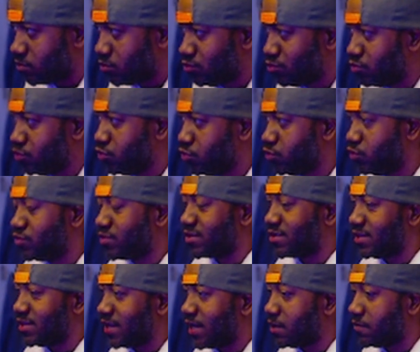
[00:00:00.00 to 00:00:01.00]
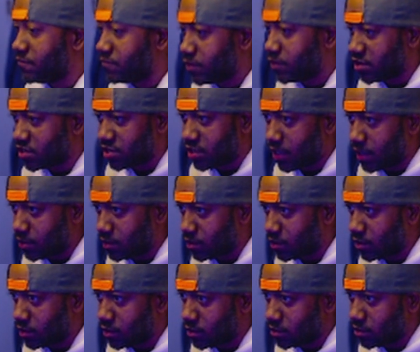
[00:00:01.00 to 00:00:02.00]
you lose a lot of
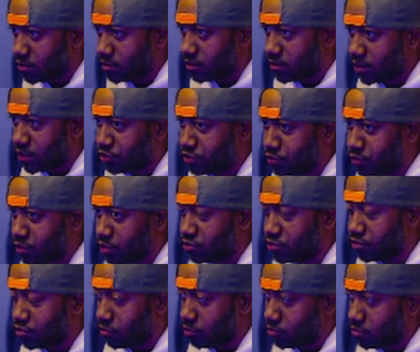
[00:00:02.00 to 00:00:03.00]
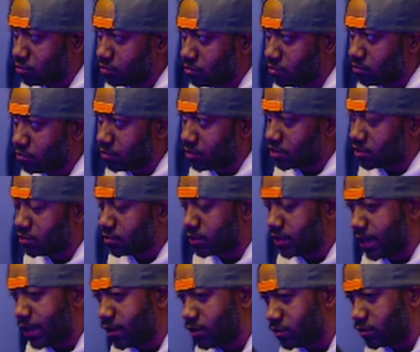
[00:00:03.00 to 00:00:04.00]
functionality that you can do with your
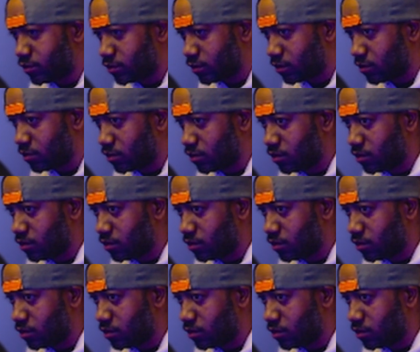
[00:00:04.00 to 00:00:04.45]
character.